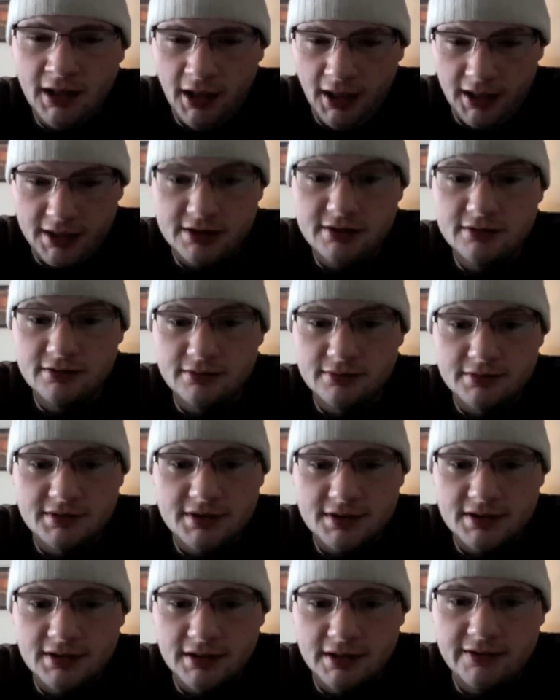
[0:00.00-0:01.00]
I do
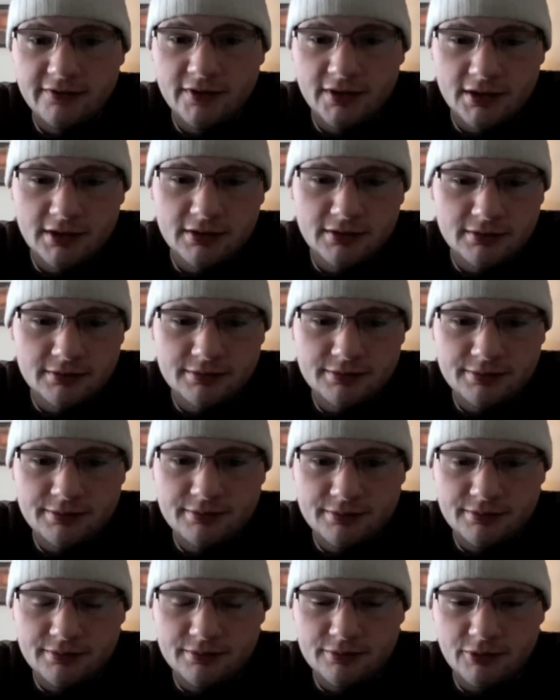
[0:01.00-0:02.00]
still, even though
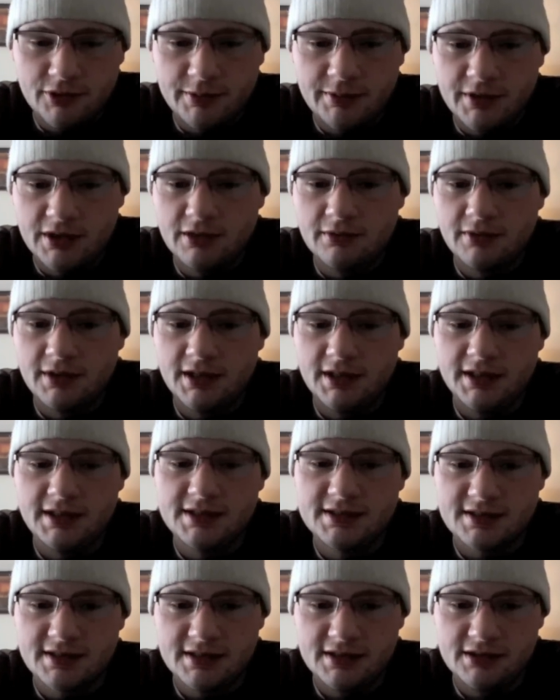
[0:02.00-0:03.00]
women know what it
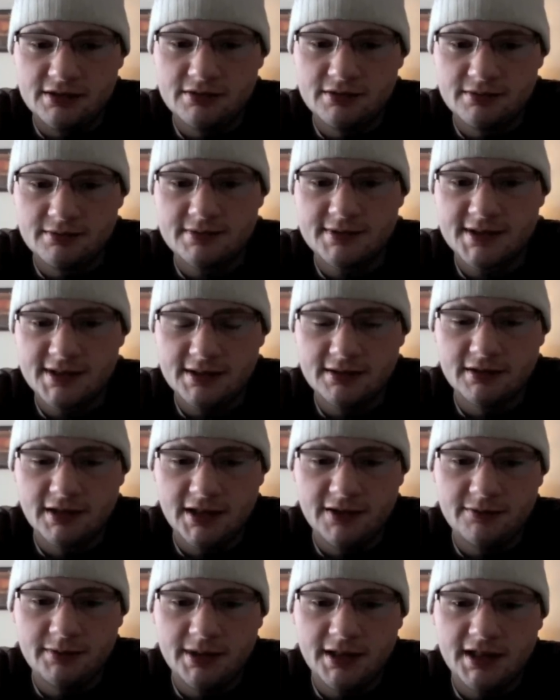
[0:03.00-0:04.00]
is, they do still
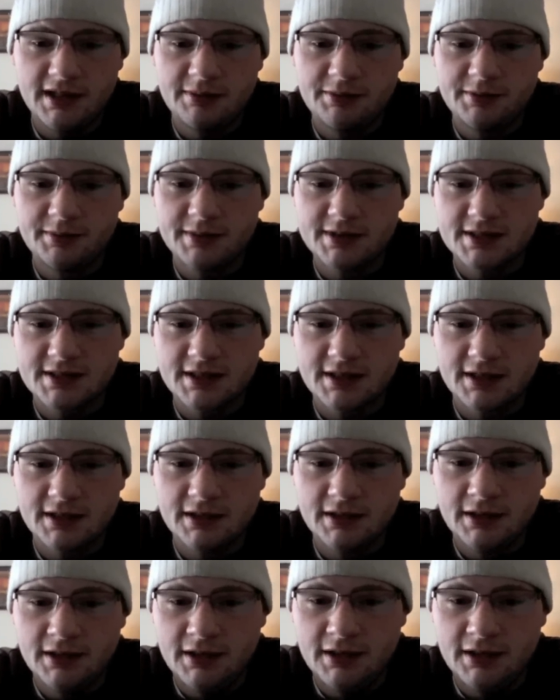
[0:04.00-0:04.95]
give me compliments on it.